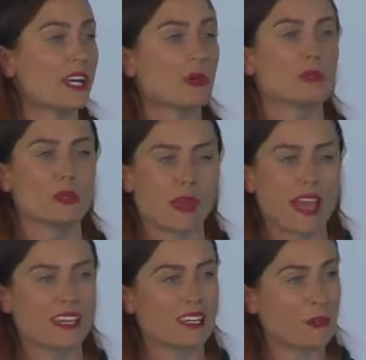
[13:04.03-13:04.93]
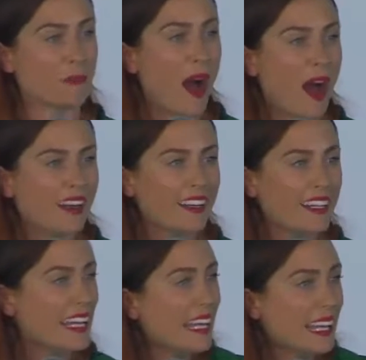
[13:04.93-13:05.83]
to help you make your mark
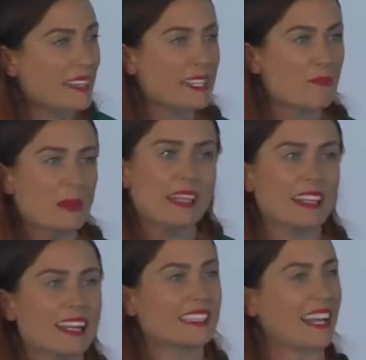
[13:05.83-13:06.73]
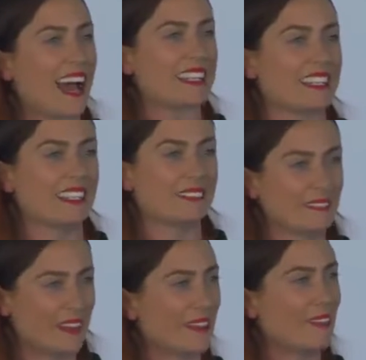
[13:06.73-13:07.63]
in this big, exciting
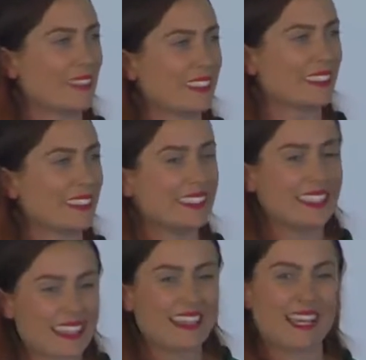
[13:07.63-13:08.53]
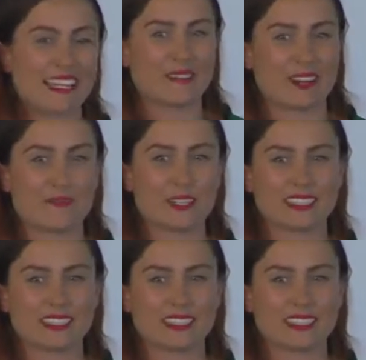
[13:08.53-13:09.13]
world. Thank you very